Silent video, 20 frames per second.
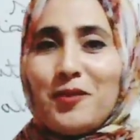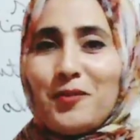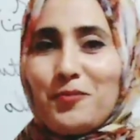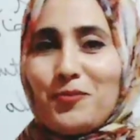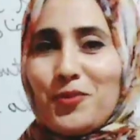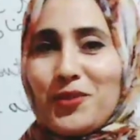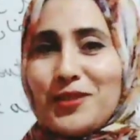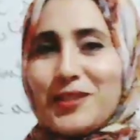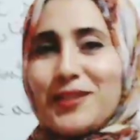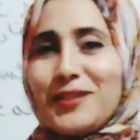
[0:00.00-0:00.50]

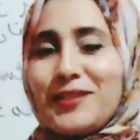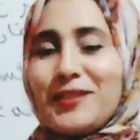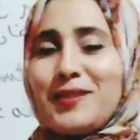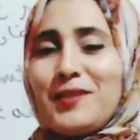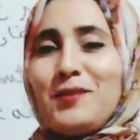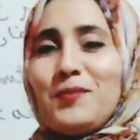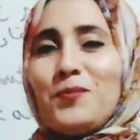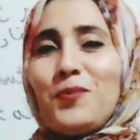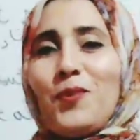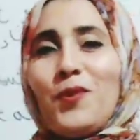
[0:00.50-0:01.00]
present
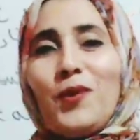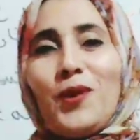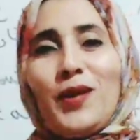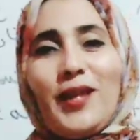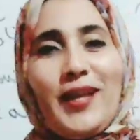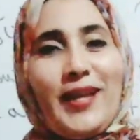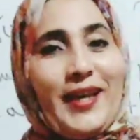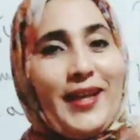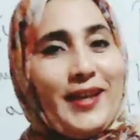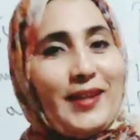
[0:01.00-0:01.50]

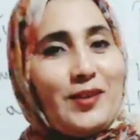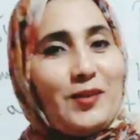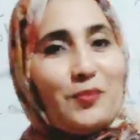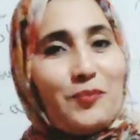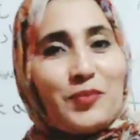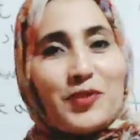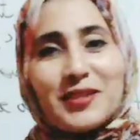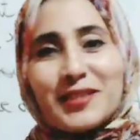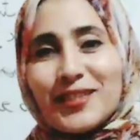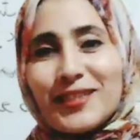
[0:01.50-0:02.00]
simple and
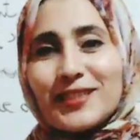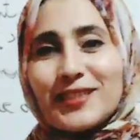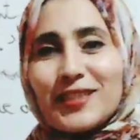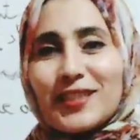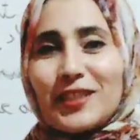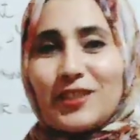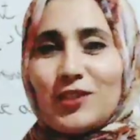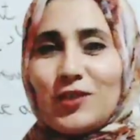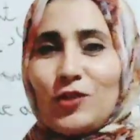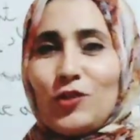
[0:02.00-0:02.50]
present
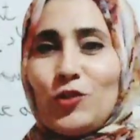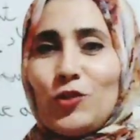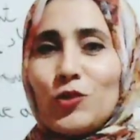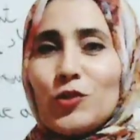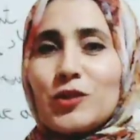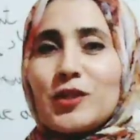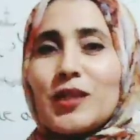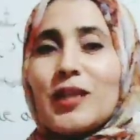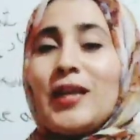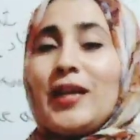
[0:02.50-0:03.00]

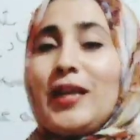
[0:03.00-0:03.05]
continuous.